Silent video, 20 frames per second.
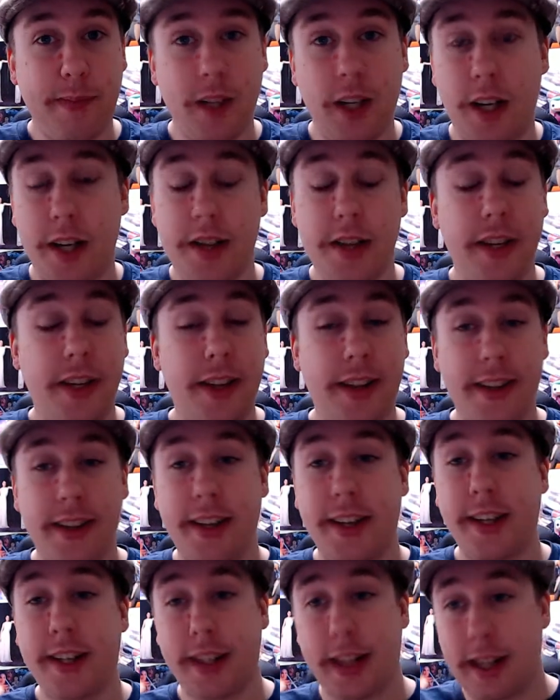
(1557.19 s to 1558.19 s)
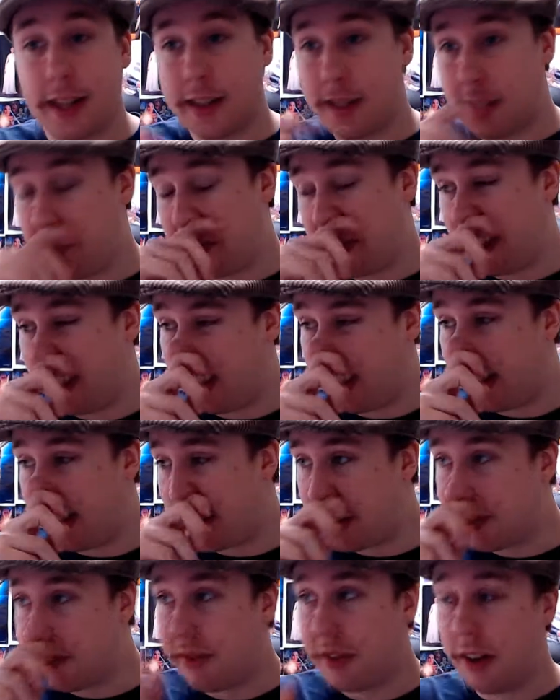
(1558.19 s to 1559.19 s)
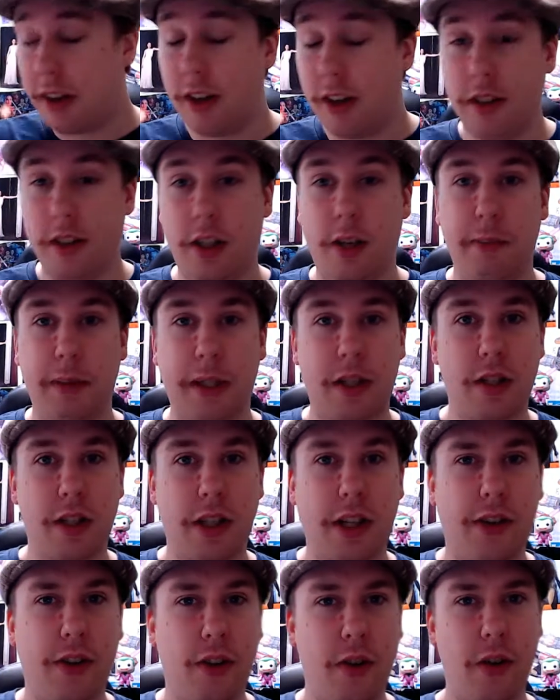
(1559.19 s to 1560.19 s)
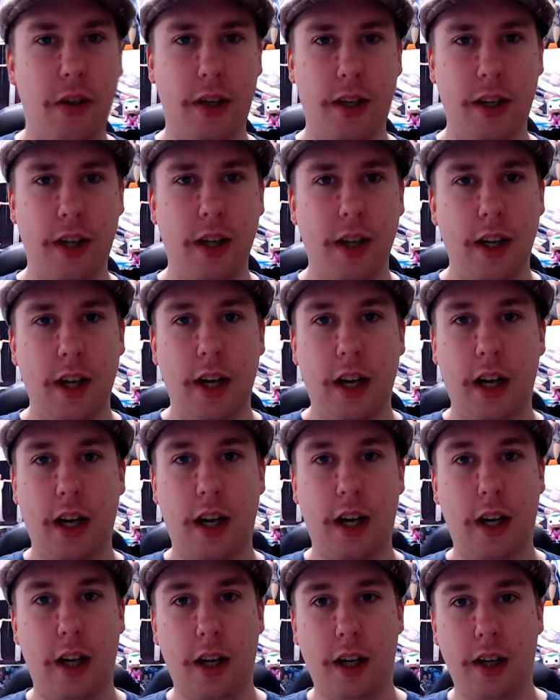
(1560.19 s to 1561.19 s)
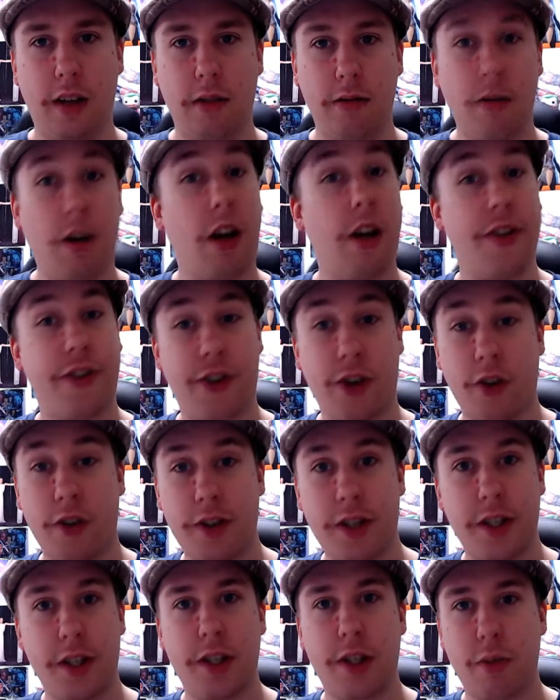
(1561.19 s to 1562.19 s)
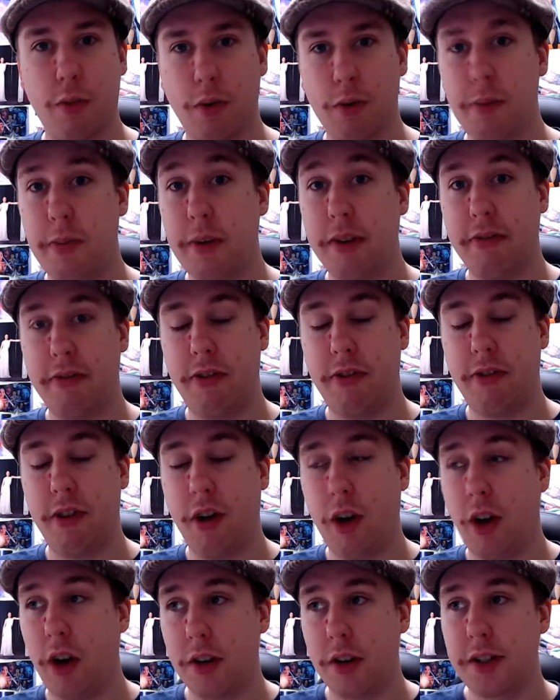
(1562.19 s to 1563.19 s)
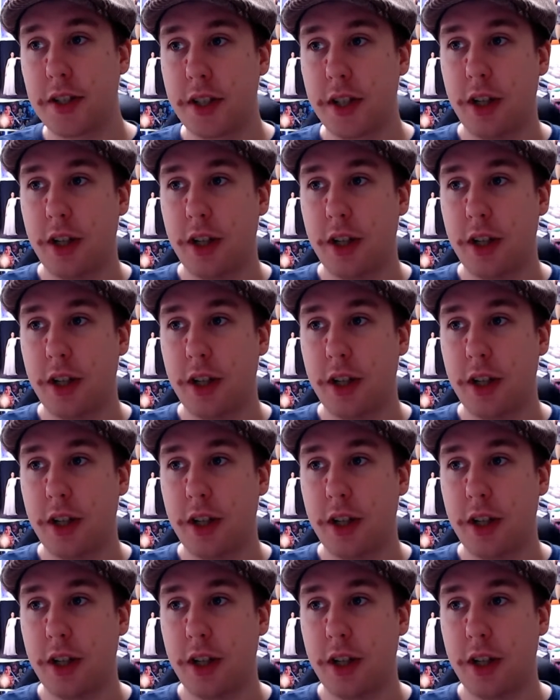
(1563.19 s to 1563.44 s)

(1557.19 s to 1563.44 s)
I didn't think that they'd be this far along because I thought Rian Johnson's would be first.